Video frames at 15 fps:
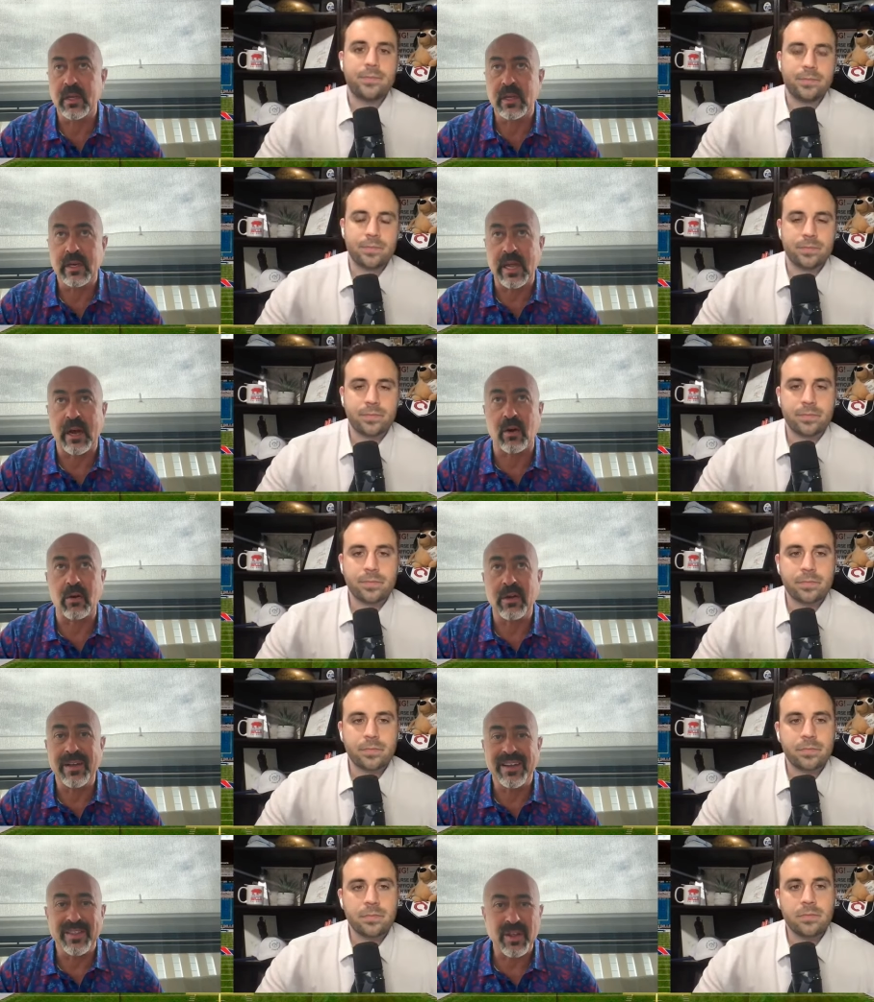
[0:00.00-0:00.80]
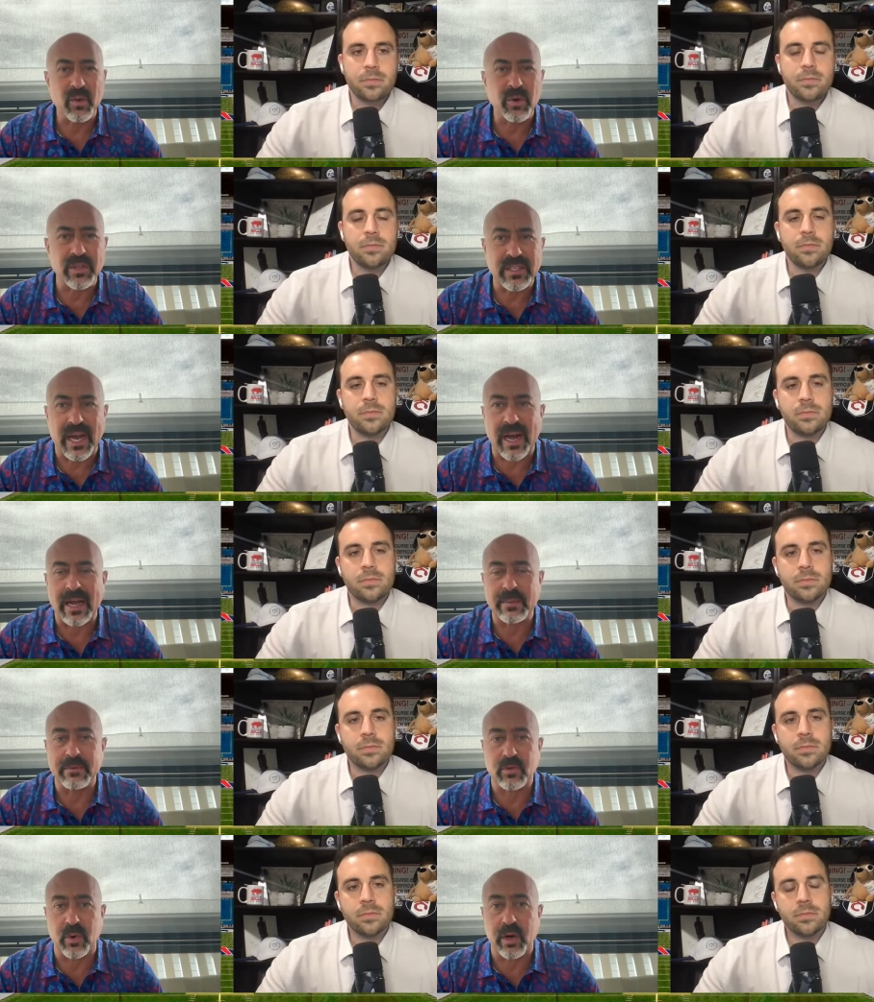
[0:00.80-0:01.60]
Speaker 1: Now there were
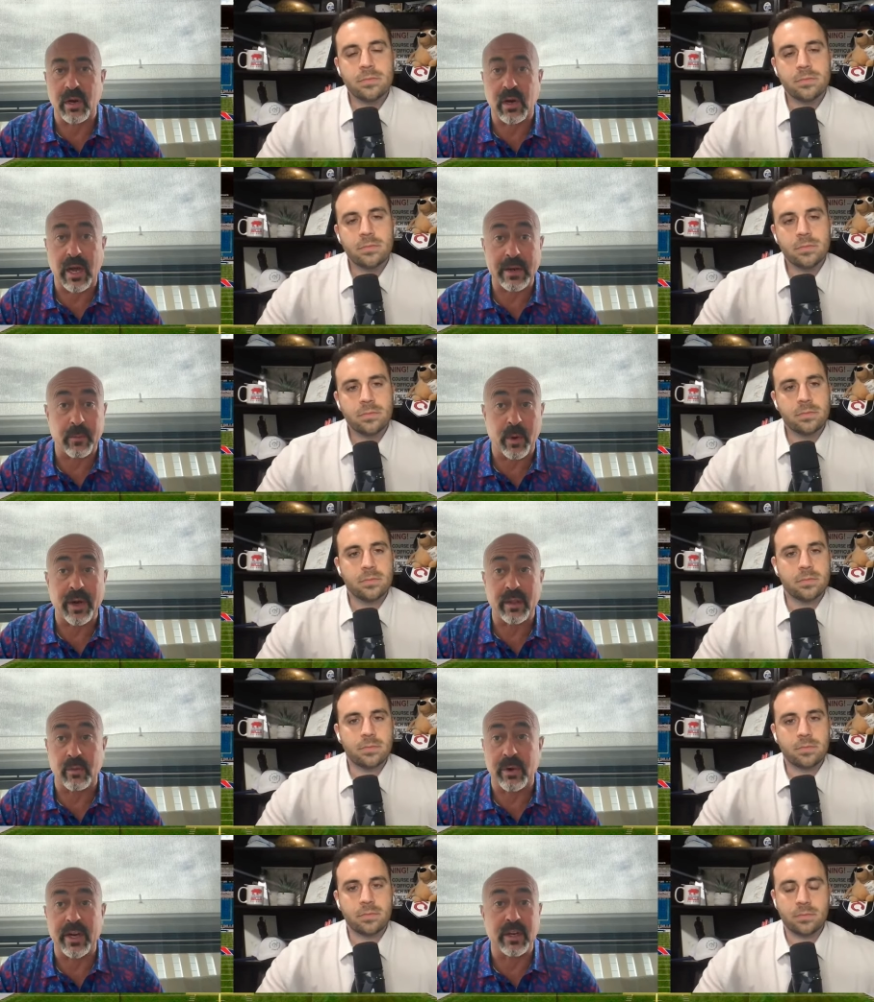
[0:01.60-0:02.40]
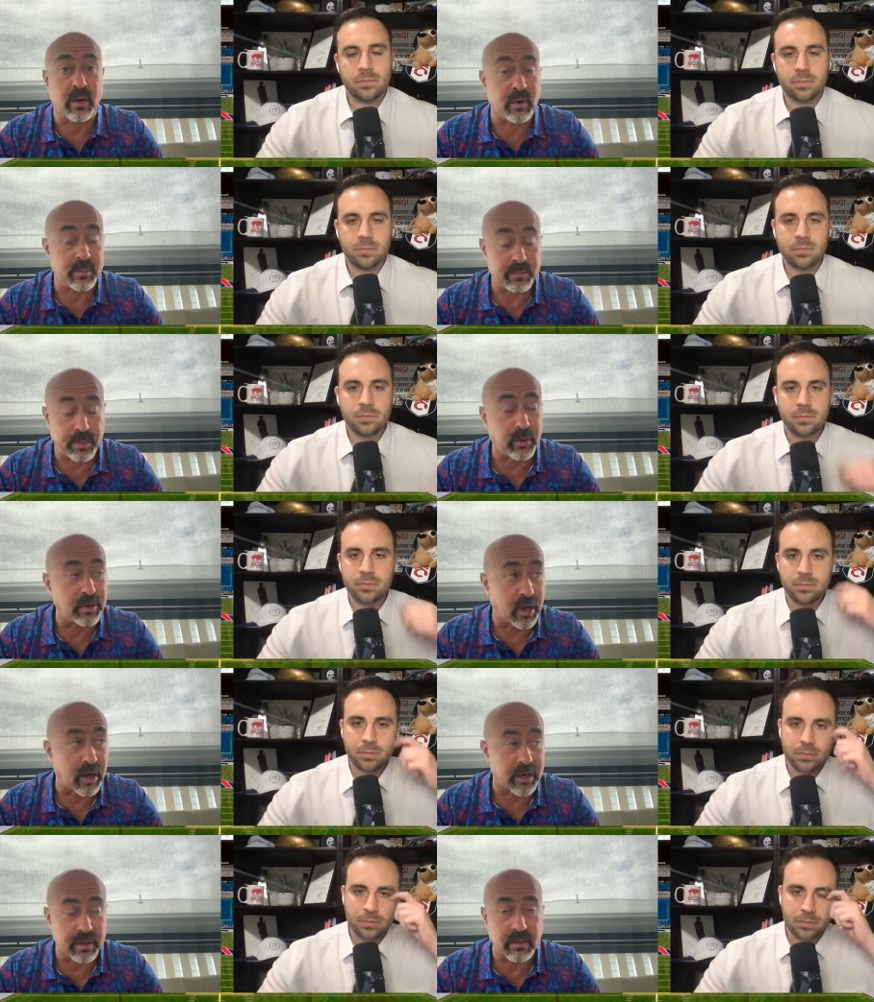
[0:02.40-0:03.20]
times where I went on the radio and
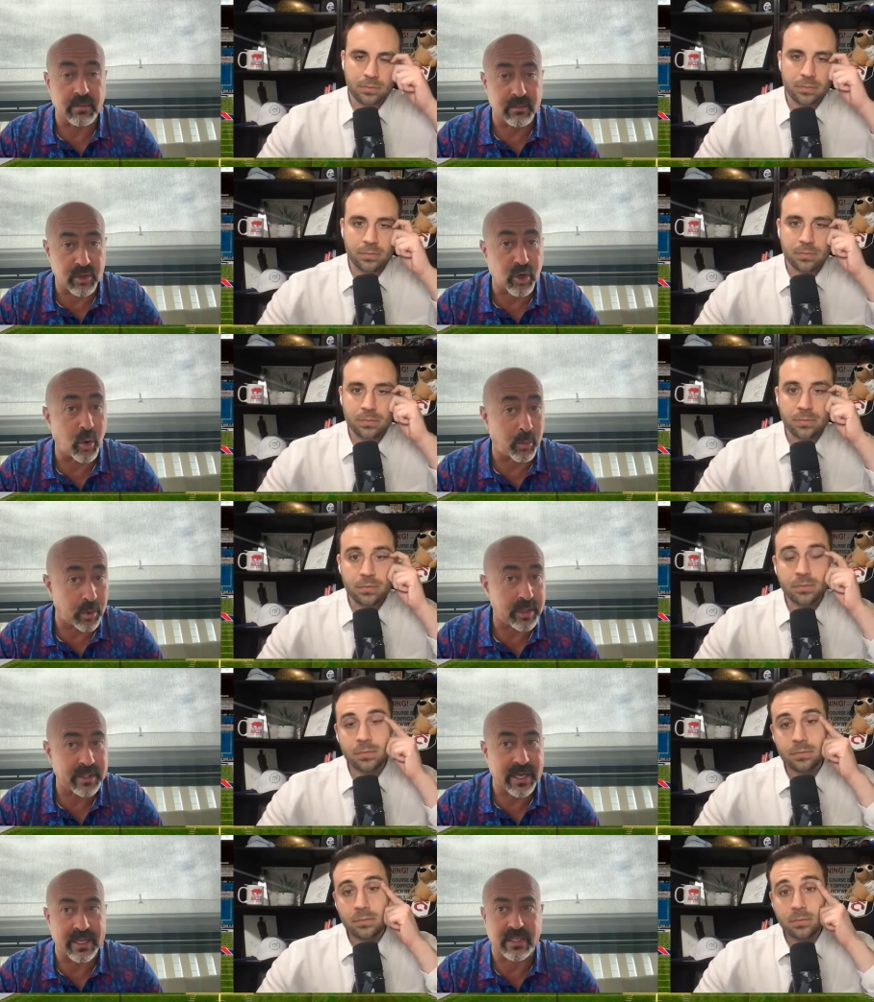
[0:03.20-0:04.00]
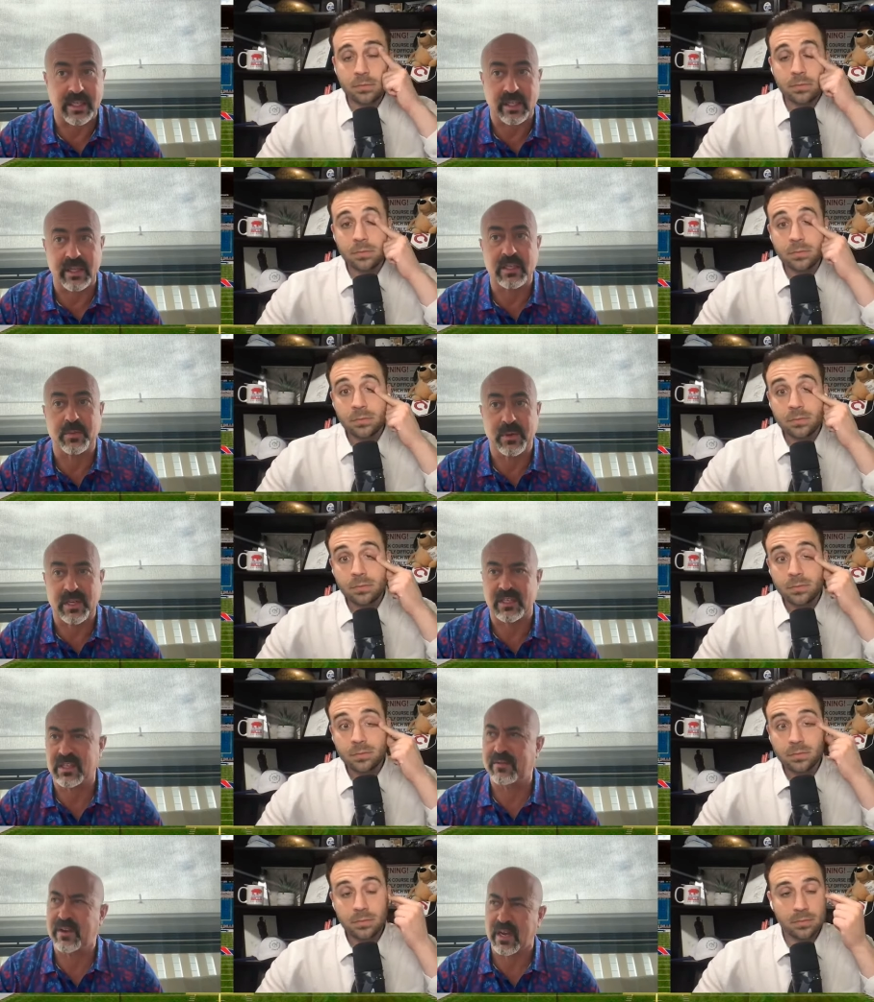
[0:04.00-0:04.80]
Bulldog and Chope would attest to this
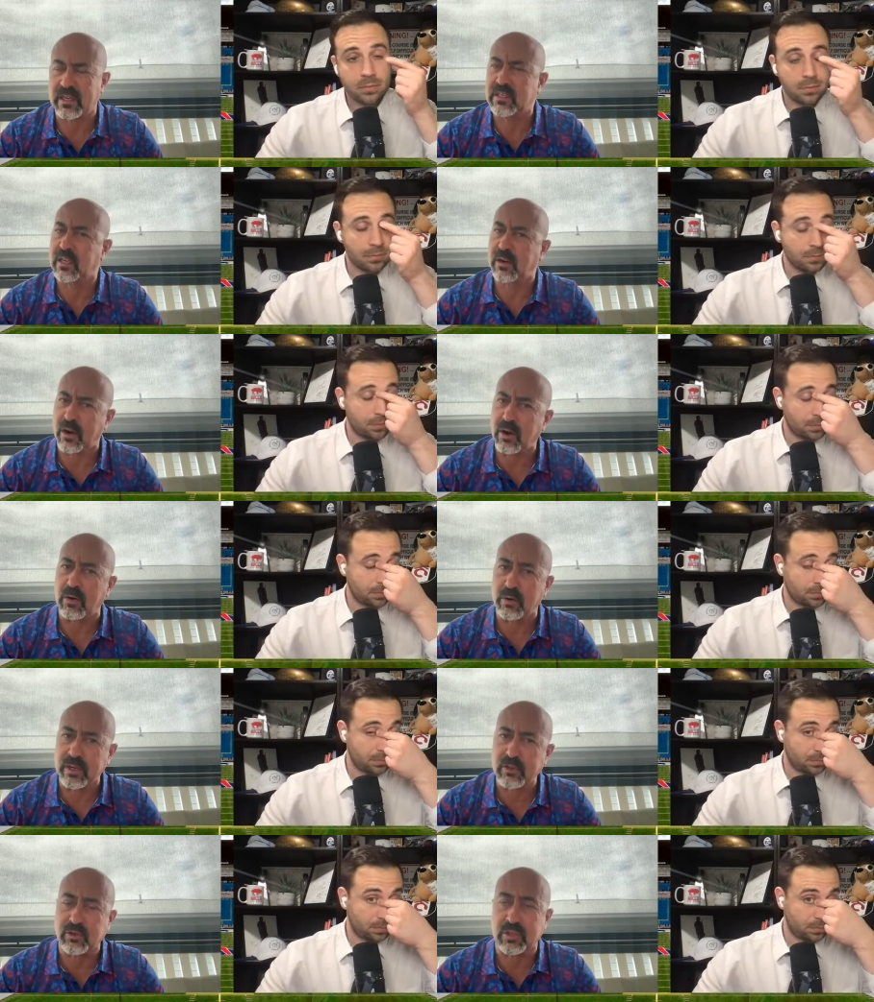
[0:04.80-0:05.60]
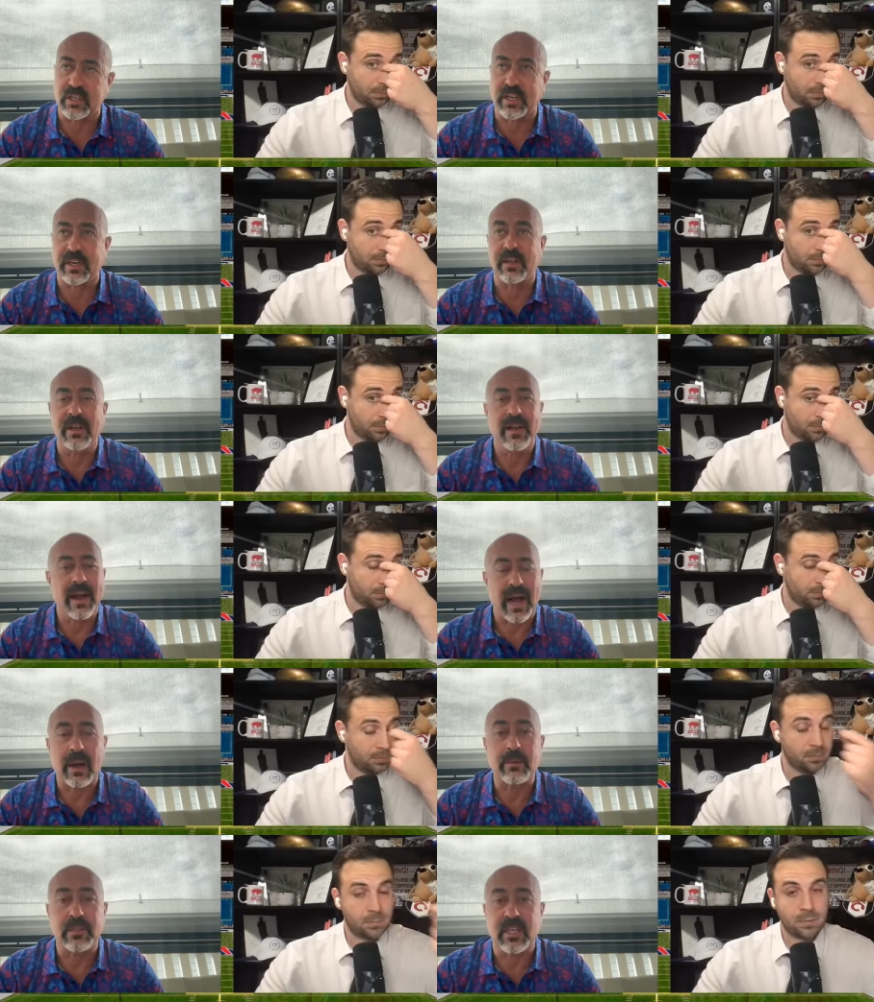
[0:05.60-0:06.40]
because they've kind of said, "Oh, interesting."
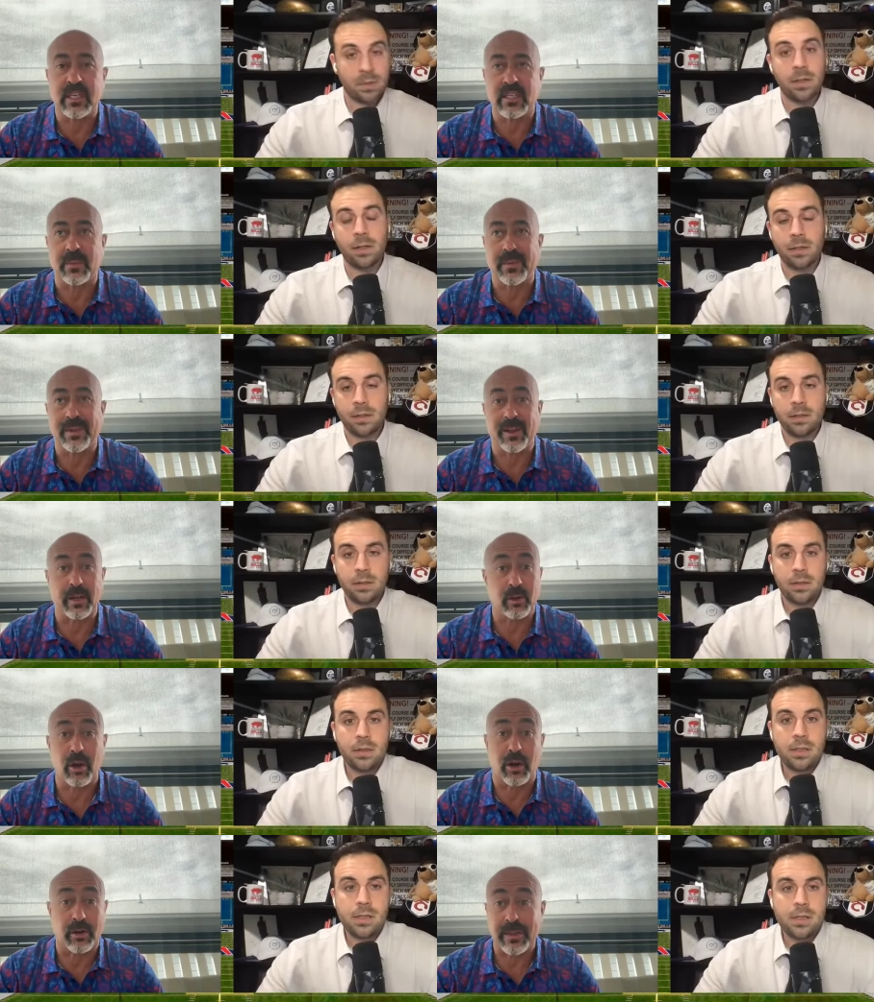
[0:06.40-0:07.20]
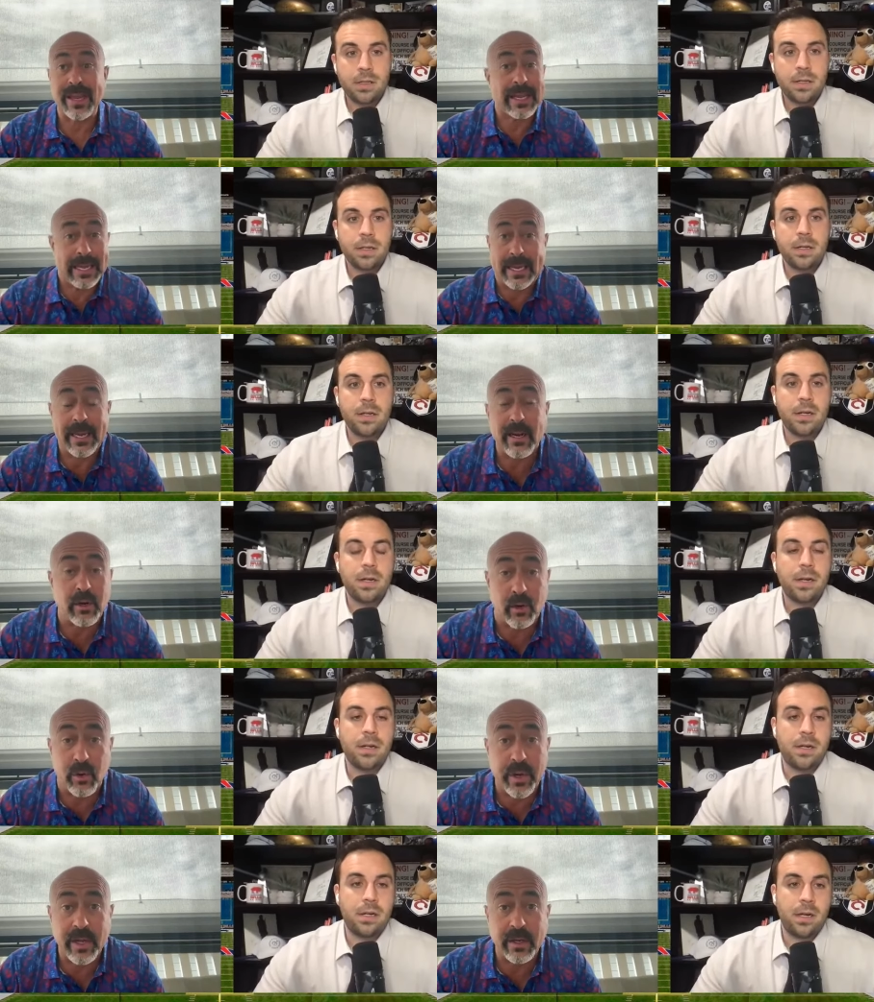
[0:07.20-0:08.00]
I would say something like, "Look, they can
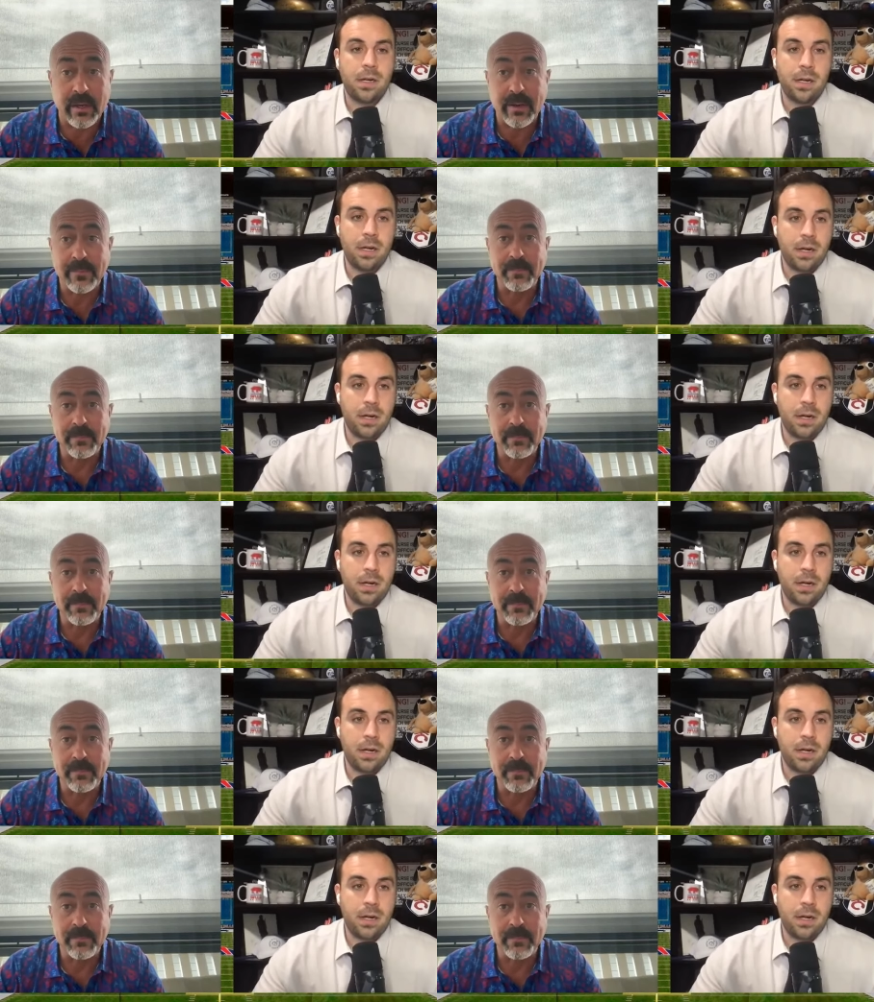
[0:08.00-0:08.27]
do it."